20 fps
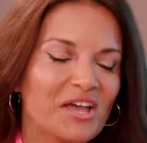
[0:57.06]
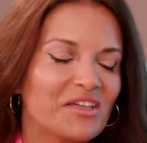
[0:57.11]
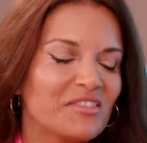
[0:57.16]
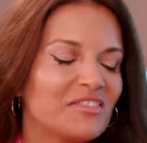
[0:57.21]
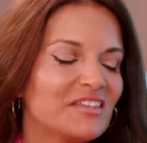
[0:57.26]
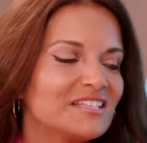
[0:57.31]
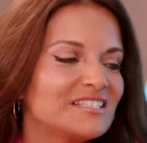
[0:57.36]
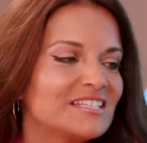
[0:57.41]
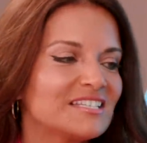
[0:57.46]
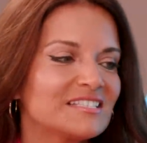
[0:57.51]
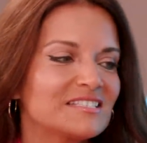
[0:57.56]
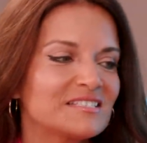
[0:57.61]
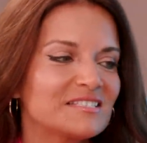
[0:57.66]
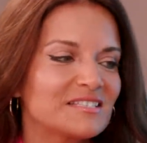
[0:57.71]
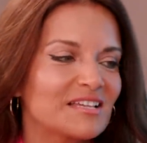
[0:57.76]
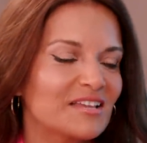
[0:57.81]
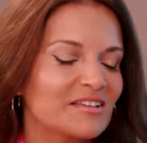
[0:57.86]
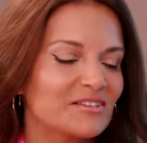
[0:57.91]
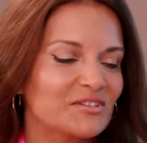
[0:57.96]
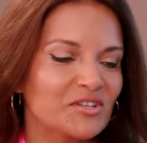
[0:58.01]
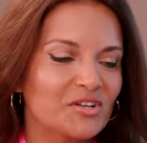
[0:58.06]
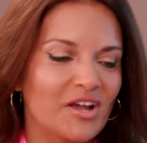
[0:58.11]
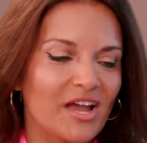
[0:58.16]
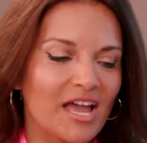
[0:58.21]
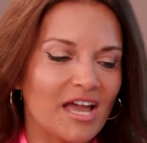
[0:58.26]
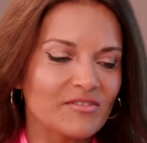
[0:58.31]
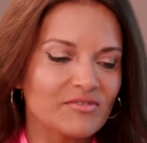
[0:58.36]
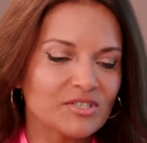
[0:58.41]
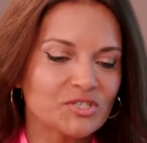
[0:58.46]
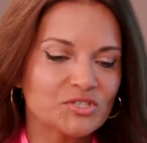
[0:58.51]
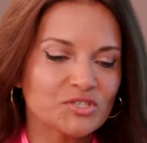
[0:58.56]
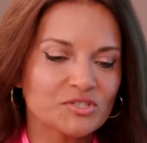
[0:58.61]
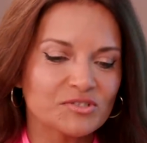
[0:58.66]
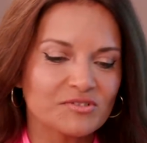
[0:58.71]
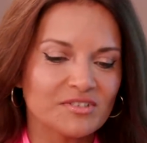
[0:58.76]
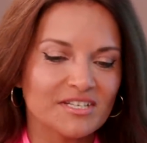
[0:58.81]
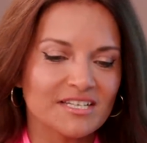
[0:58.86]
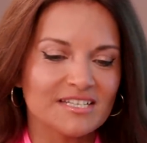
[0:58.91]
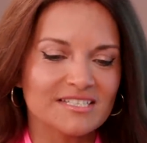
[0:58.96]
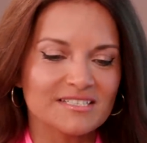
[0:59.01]
This is, you know, having
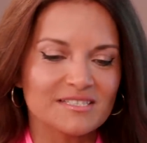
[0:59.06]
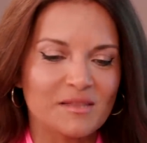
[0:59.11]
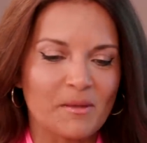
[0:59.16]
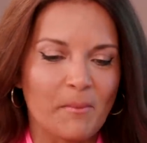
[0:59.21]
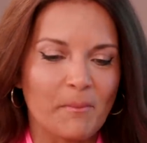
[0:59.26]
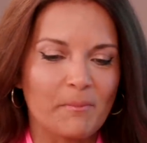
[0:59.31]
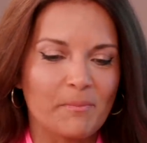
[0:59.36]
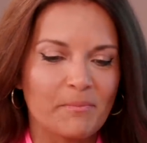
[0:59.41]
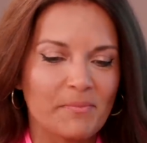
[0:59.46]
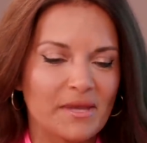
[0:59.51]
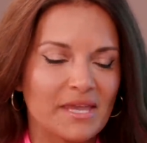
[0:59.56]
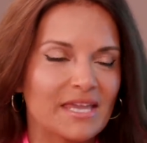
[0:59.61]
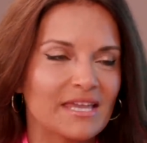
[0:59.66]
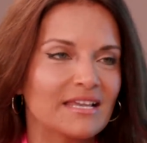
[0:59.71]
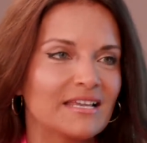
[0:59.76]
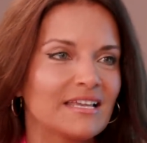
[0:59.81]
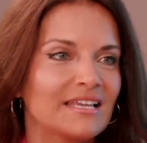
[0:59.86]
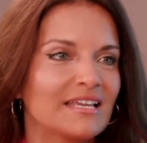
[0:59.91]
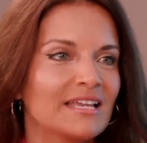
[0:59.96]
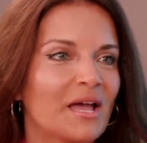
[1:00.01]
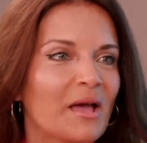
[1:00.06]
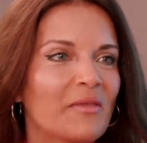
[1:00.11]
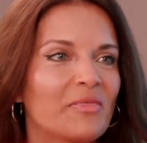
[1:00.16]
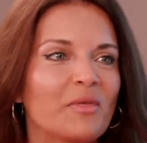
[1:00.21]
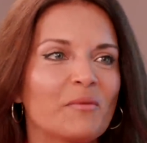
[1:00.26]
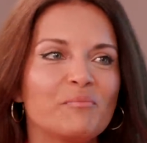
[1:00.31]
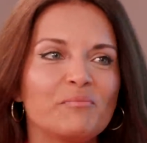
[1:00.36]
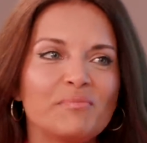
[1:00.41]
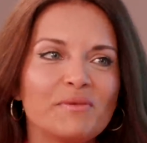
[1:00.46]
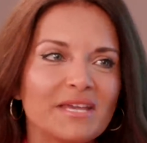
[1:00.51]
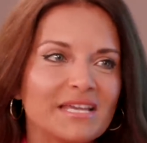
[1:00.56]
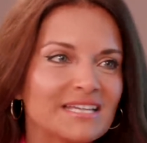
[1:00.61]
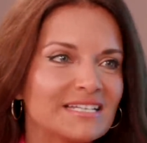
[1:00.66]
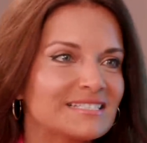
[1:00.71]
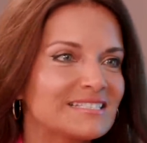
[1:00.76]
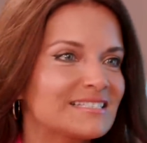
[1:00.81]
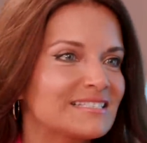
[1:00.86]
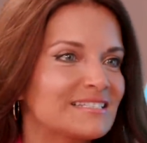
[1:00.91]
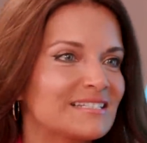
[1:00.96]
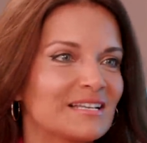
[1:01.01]
children is the big the
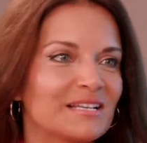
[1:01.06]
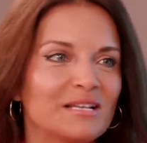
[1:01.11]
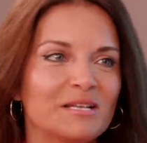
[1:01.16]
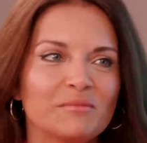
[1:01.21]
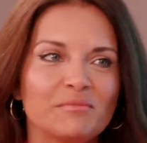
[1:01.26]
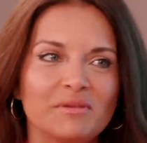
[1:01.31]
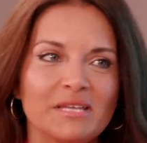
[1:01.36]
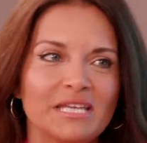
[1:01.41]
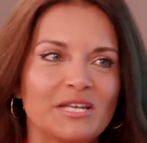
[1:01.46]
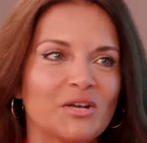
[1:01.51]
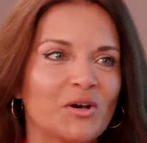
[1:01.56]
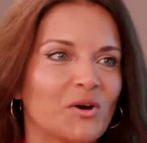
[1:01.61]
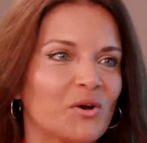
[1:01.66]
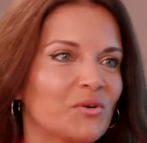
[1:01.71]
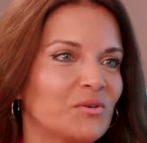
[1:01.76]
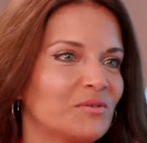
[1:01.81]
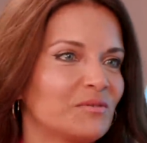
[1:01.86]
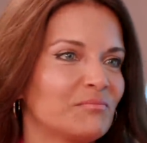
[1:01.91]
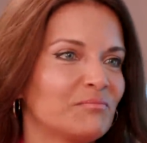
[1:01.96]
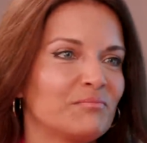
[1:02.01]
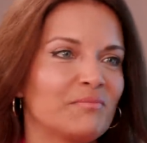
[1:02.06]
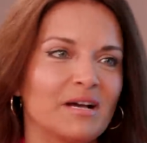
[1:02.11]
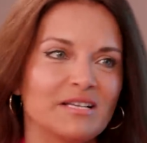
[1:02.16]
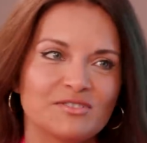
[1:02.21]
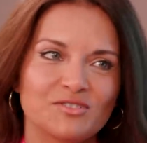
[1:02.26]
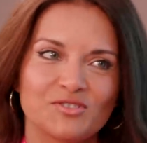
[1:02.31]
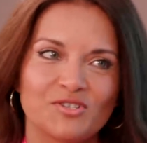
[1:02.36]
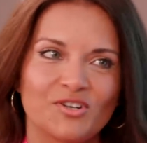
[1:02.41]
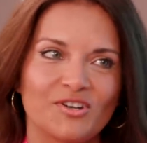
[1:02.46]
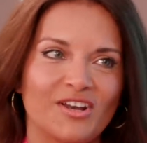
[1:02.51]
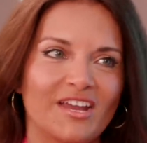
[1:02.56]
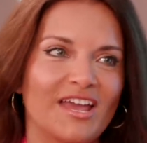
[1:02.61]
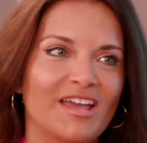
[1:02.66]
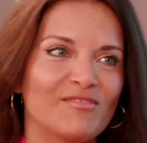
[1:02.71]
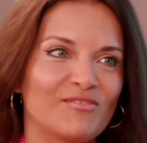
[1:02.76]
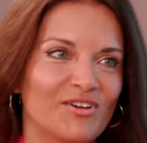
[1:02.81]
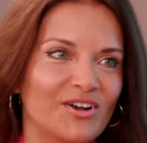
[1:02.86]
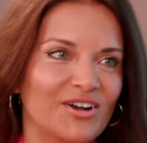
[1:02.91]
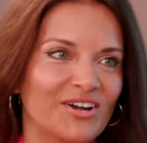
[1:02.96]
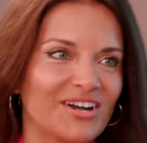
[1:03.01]
biggest libido buster
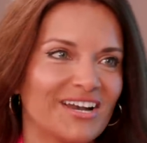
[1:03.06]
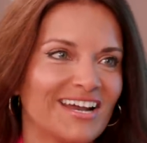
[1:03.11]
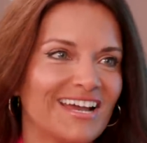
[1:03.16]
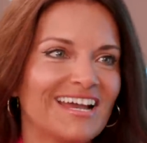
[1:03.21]
ever.